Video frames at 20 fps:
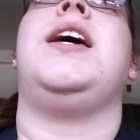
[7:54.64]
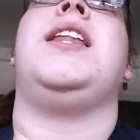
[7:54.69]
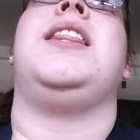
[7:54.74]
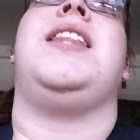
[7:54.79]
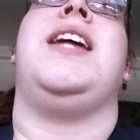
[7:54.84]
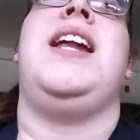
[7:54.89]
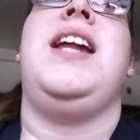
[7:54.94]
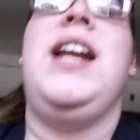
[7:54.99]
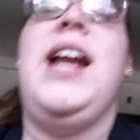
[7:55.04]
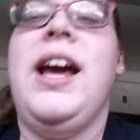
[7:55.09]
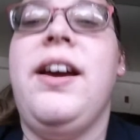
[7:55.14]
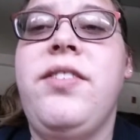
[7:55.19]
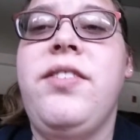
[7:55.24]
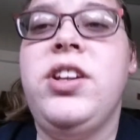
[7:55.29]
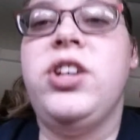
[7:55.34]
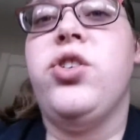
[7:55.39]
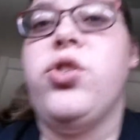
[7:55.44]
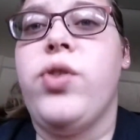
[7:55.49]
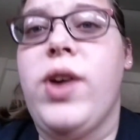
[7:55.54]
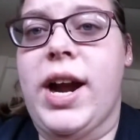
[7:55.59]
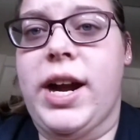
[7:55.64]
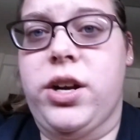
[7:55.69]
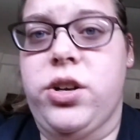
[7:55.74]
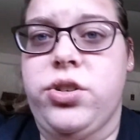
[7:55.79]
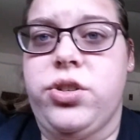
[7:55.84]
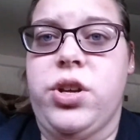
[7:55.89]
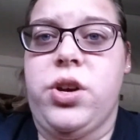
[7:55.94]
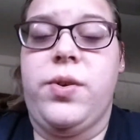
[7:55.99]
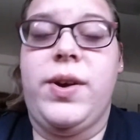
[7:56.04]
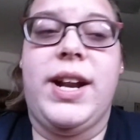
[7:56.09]
They didn't have any
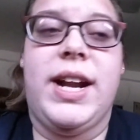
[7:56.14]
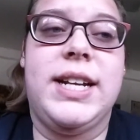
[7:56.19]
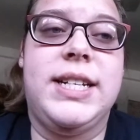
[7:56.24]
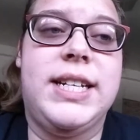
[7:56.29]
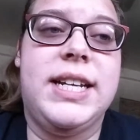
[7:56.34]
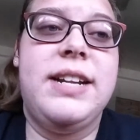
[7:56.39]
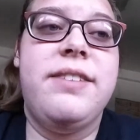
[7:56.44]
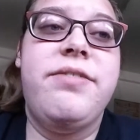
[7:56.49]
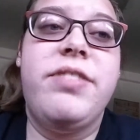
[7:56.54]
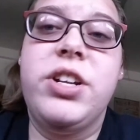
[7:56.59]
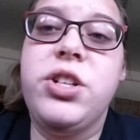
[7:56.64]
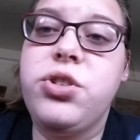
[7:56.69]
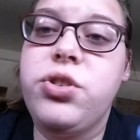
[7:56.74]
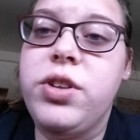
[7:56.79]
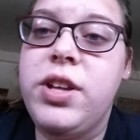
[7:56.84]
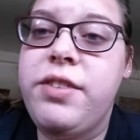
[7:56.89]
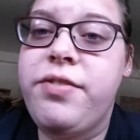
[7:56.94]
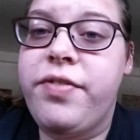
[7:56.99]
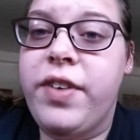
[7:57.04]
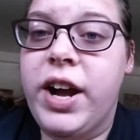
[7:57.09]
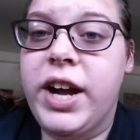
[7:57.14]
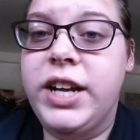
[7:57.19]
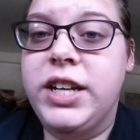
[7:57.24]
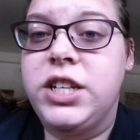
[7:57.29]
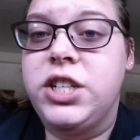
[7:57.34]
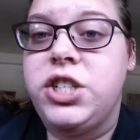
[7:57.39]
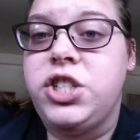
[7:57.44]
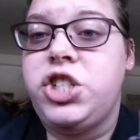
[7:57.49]
crackers, though, and I did eventually find